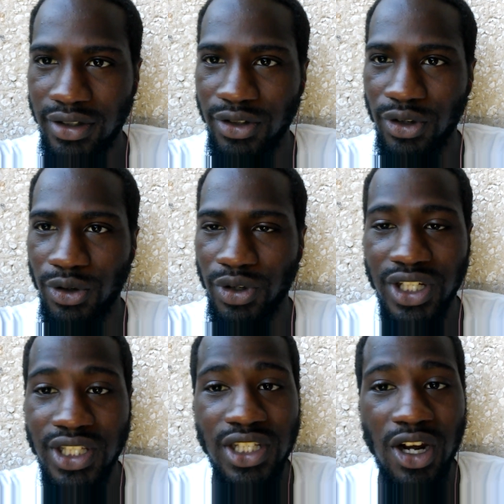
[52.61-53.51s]
You know,
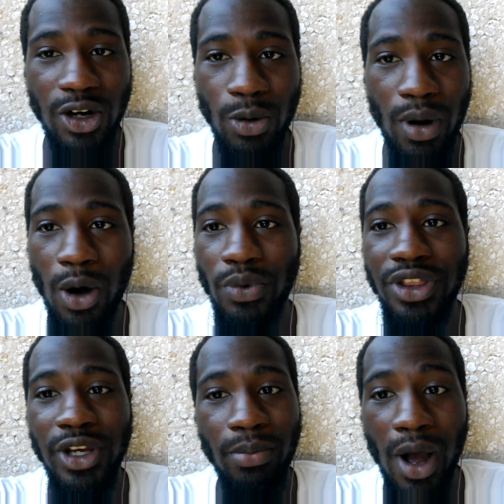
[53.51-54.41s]
because he's talking about
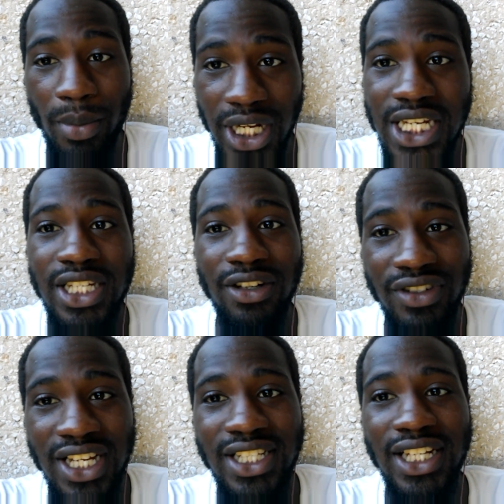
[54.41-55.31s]
when the abomination
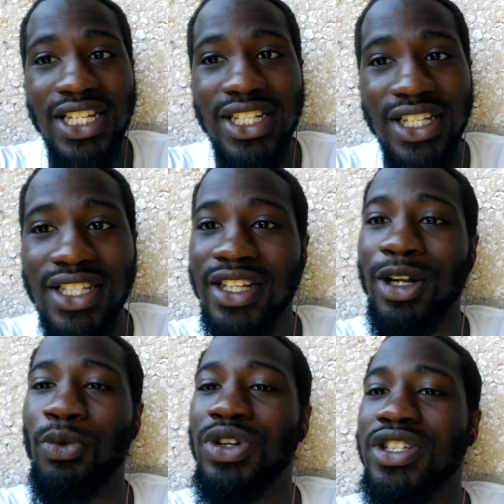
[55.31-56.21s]
of desolation is
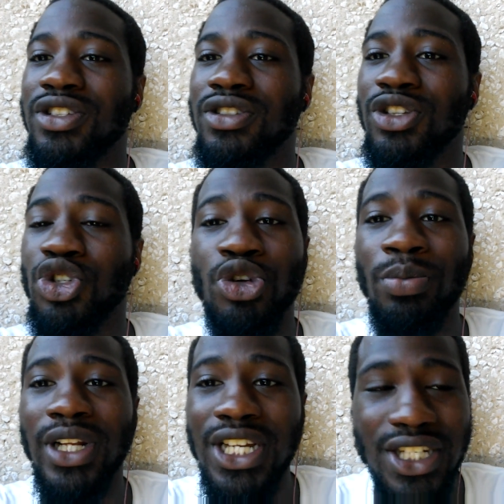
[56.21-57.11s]
set up with the
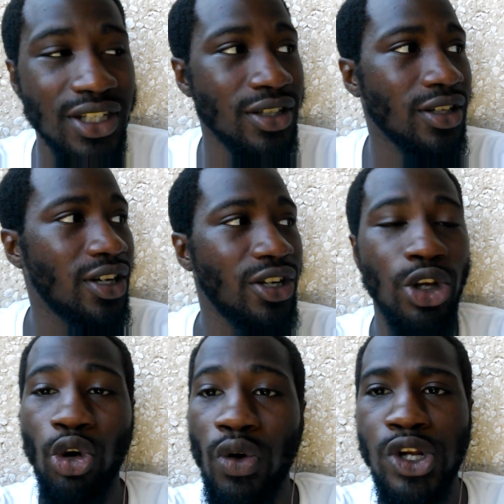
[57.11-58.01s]
tribulation,
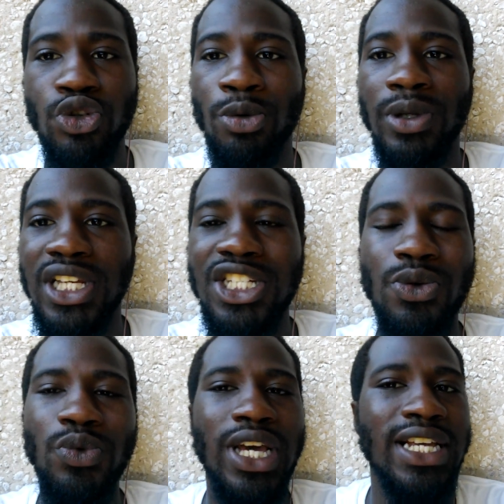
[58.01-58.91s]
the great
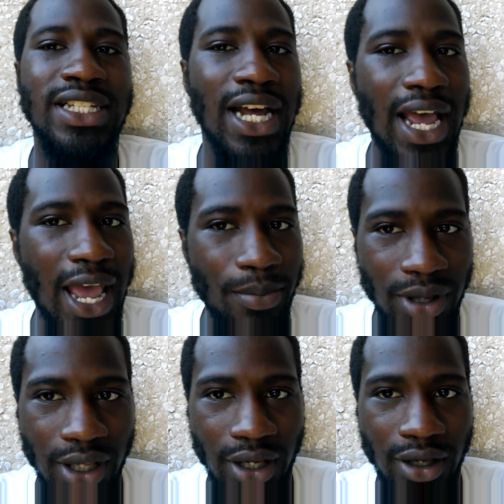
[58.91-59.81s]
tribulation, which has not
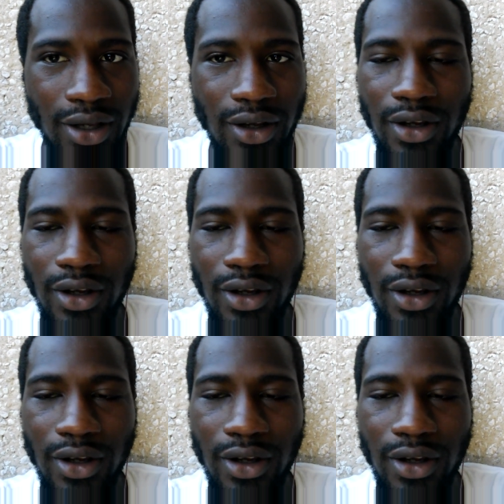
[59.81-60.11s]
happened yet.